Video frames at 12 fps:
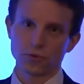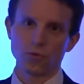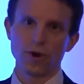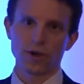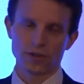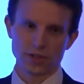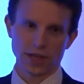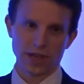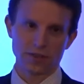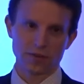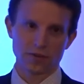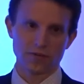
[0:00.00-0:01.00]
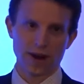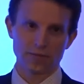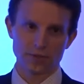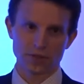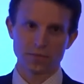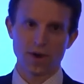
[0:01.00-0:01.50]
to work together
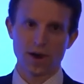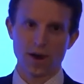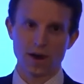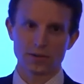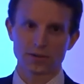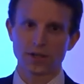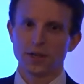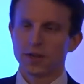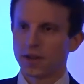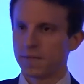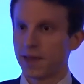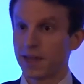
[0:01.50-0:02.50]
around smart. And